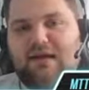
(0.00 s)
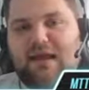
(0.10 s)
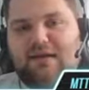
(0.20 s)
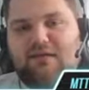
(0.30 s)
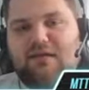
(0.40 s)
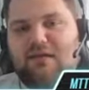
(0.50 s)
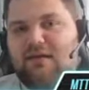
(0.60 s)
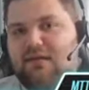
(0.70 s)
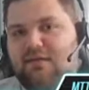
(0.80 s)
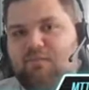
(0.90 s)
get
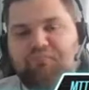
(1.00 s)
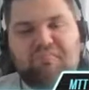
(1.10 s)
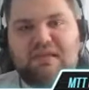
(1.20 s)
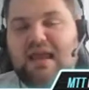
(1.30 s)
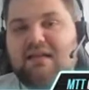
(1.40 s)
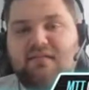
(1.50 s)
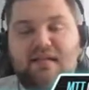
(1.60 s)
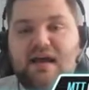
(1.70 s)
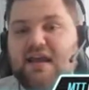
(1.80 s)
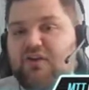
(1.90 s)
his ace
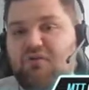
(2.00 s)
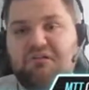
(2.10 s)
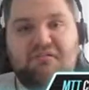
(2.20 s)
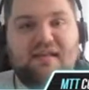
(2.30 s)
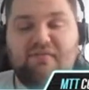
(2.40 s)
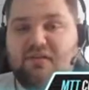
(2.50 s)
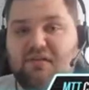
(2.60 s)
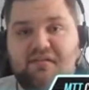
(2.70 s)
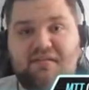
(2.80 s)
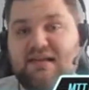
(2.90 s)
9 or
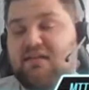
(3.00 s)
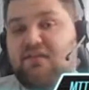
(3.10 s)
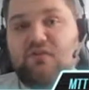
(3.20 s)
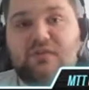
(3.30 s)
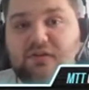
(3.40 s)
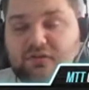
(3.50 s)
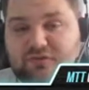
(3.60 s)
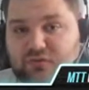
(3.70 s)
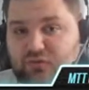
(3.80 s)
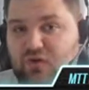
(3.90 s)
7-6 suited or
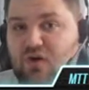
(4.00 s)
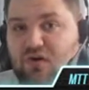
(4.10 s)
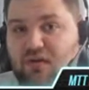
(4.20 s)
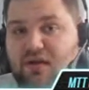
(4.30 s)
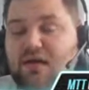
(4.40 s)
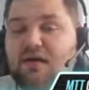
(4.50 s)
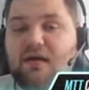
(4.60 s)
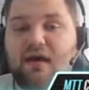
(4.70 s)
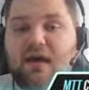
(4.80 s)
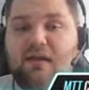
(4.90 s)
so to call
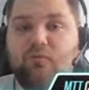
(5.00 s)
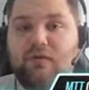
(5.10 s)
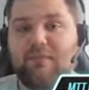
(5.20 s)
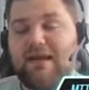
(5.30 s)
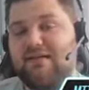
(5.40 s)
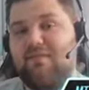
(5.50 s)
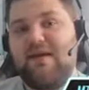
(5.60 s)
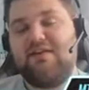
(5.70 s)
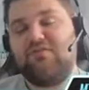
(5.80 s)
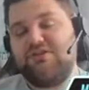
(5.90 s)
and will make some
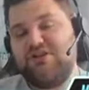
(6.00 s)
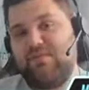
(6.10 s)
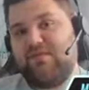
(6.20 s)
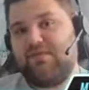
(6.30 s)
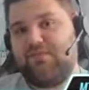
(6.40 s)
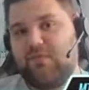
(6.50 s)
extra chips.